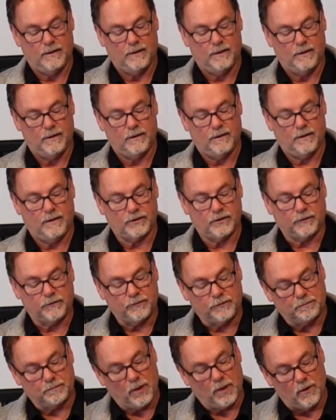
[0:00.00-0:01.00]
There's a
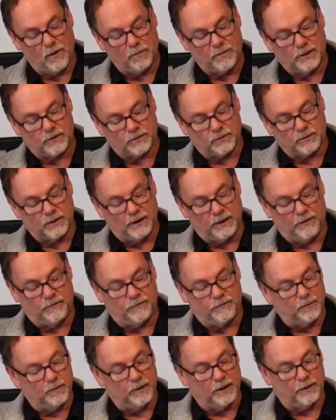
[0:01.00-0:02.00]
poem that's really
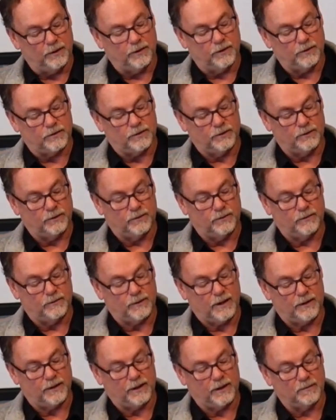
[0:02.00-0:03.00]
familiar to,
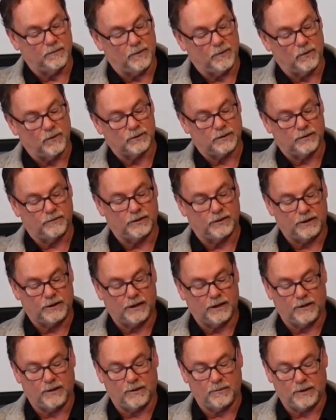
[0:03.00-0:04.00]
I think, most of us
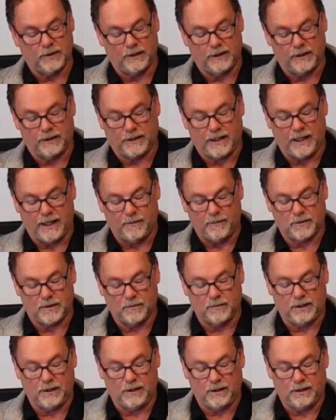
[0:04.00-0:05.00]
here, but it came to
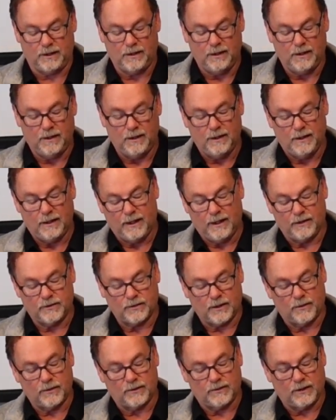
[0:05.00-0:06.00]
me as
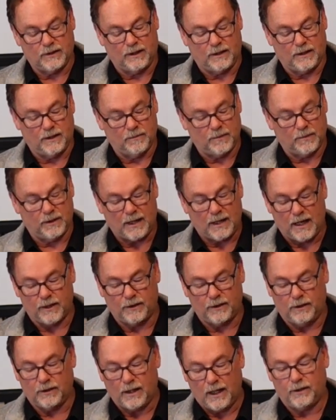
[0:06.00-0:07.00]
I was thinking about how do
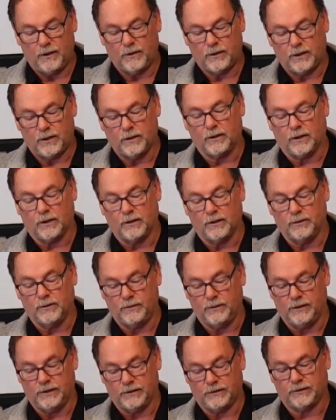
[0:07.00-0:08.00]
you, how do you
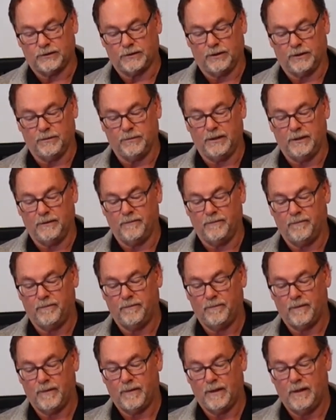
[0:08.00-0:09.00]
conclude this sermon
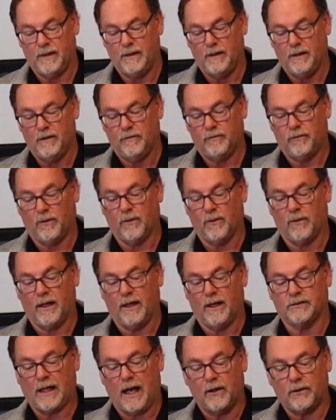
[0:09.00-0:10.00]
for
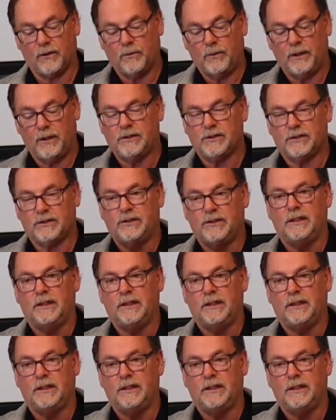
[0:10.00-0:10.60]
us? How do we see